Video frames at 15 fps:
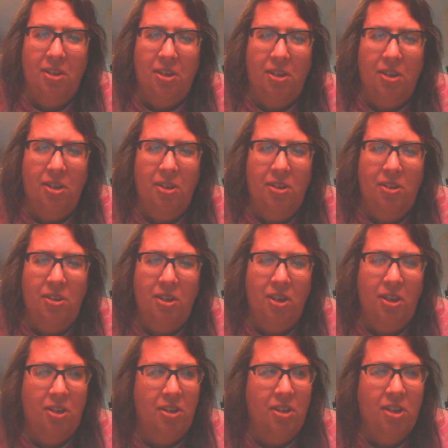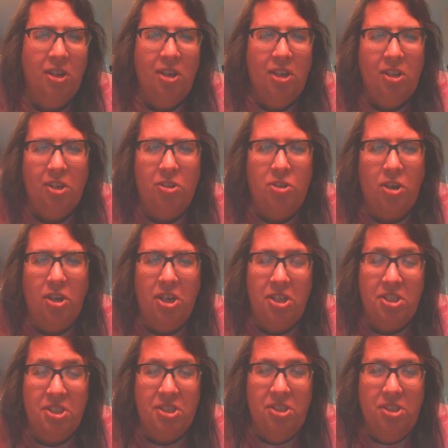you know? And they're trying to
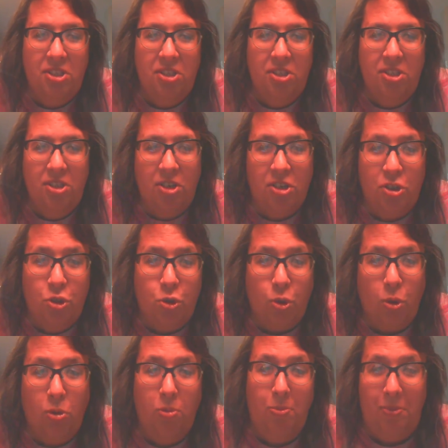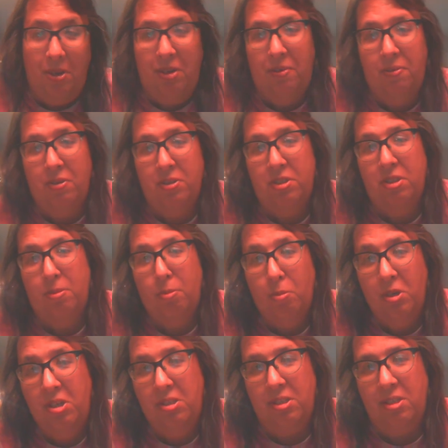control me for some
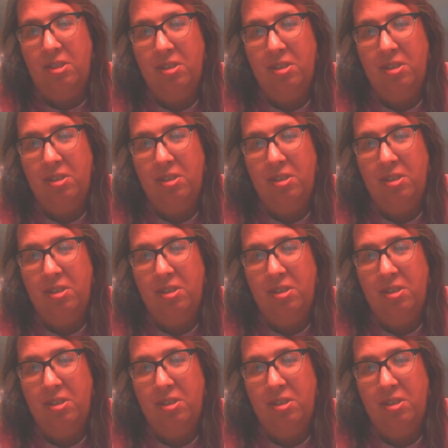reason.